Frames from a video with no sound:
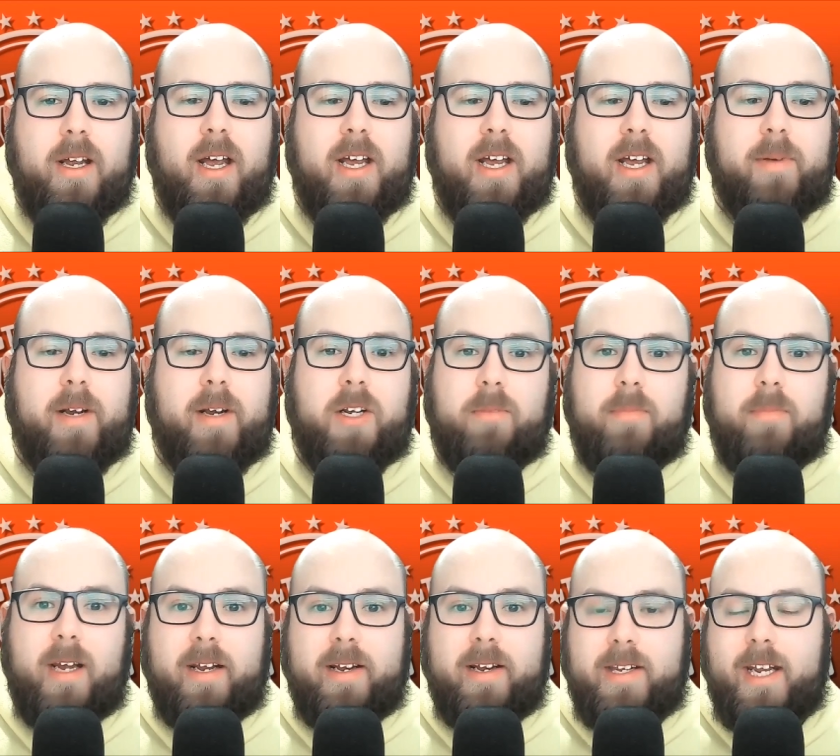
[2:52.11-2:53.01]
especially
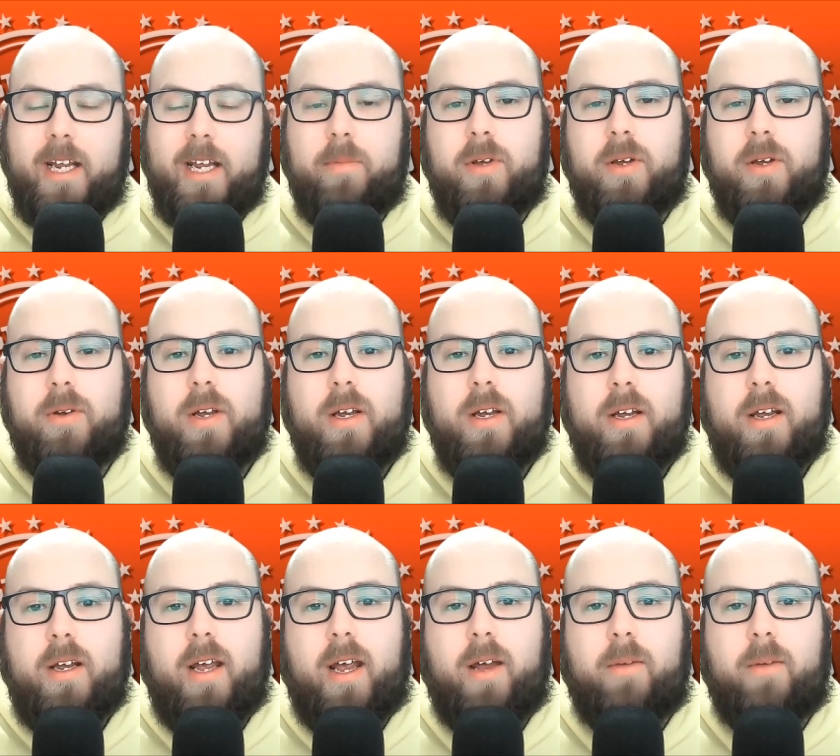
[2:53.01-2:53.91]
making his debut
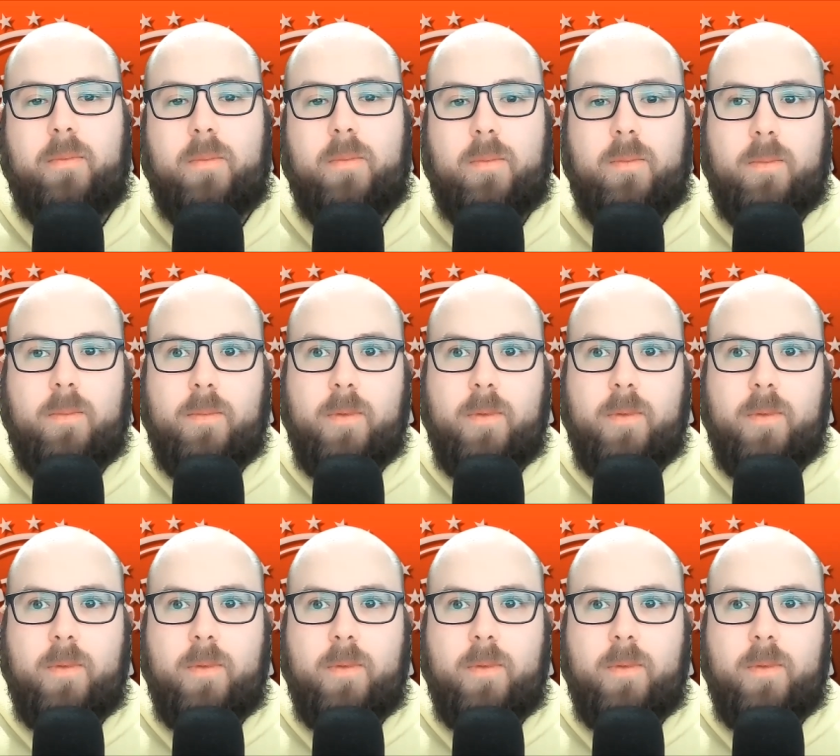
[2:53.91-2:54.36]
um,